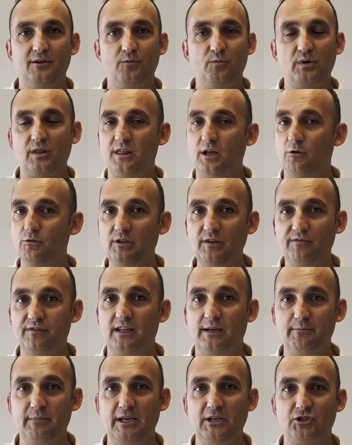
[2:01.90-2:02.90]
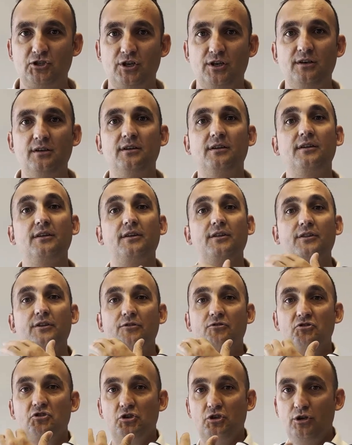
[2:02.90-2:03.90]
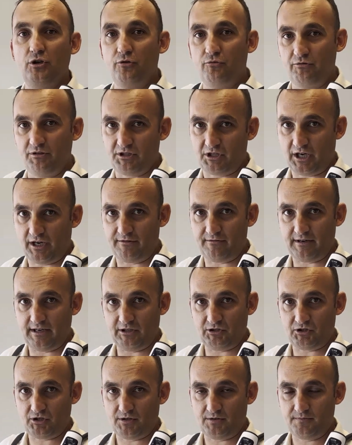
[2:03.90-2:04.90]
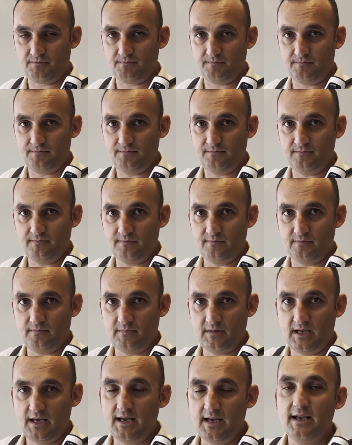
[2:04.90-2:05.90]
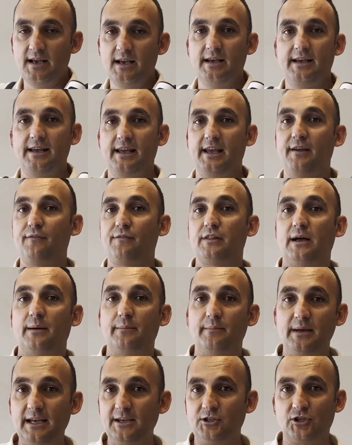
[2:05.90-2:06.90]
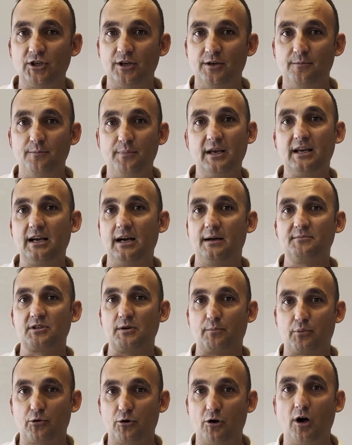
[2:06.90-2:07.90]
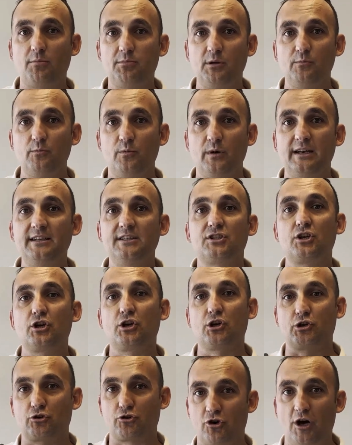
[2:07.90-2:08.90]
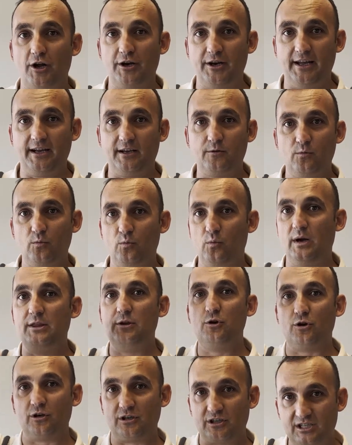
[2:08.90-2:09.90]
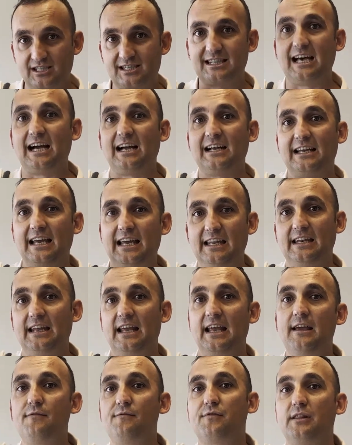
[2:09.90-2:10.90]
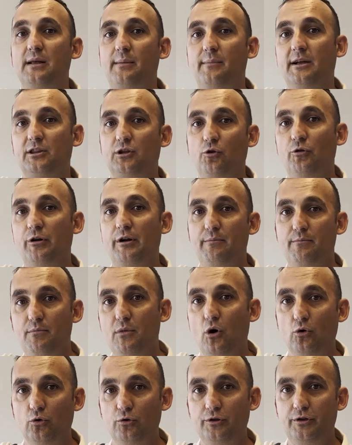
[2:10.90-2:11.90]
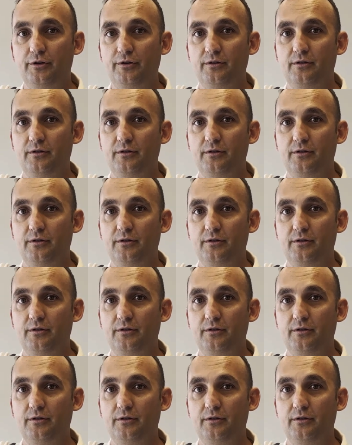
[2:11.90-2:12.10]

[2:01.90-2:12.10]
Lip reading: Without inflammation, there's no regeneration. Inflammation becomes a problem when it's chronic, when you're stuck in inflammatory mode.